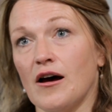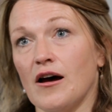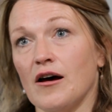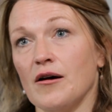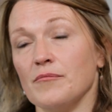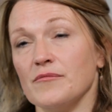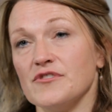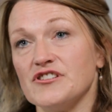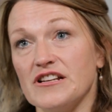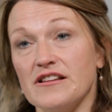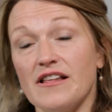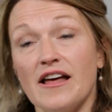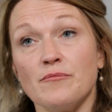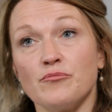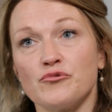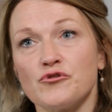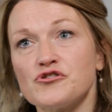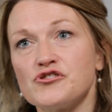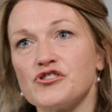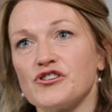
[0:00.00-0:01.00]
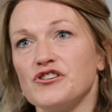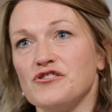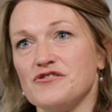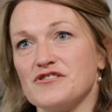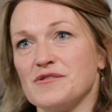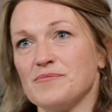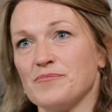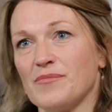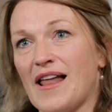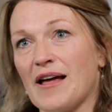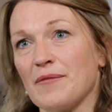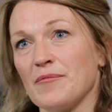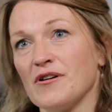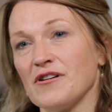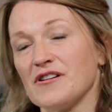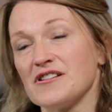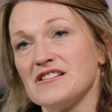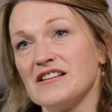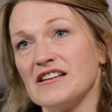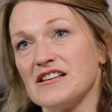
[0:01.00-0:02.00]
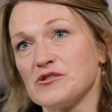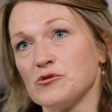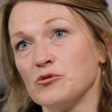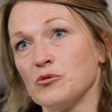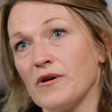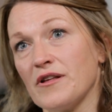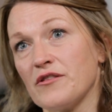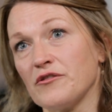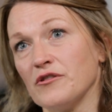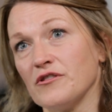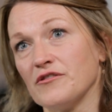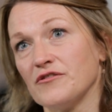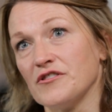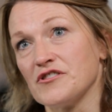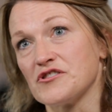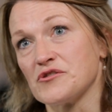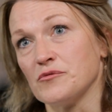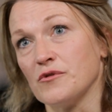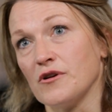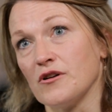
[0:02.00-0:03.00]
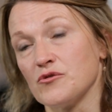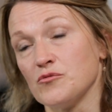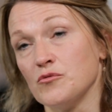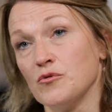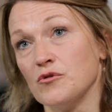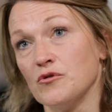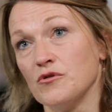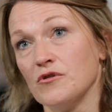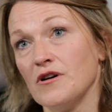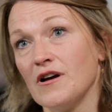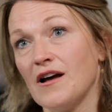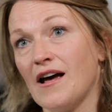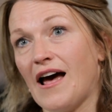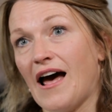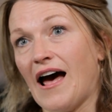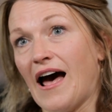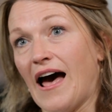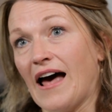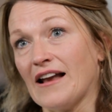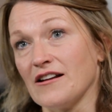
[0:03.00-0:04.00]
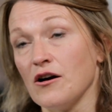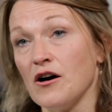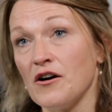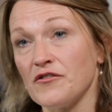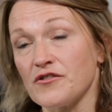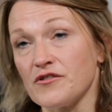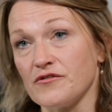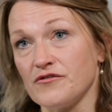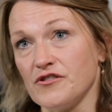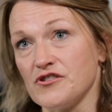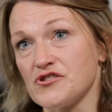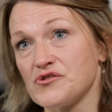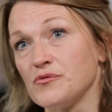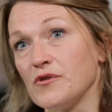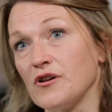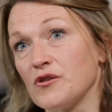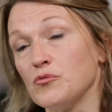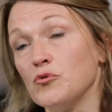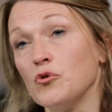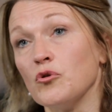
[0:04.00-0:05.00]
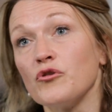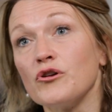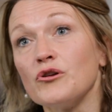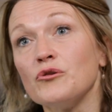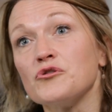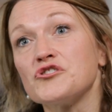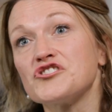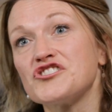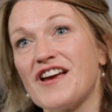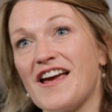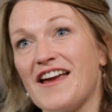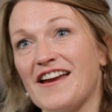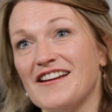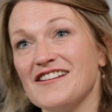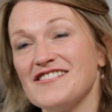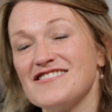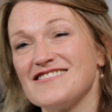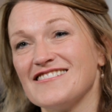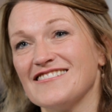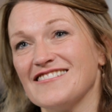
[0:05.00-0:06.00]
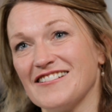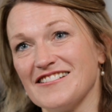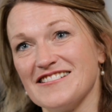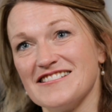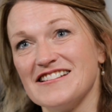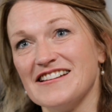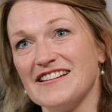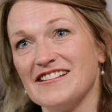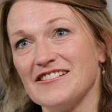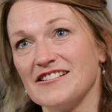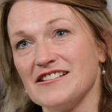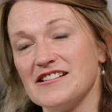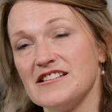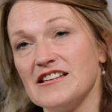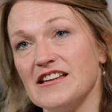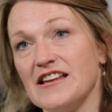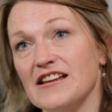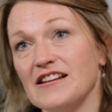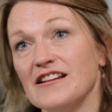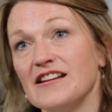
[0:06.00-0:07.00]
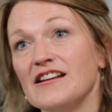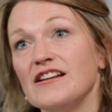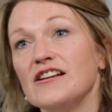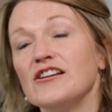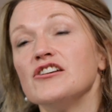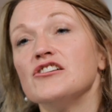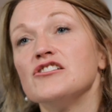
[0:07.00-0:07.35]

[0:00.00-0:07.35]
Um, she then prosecuted black marketeers all the way through the First World War. And after the First World War, the law changed in 1919.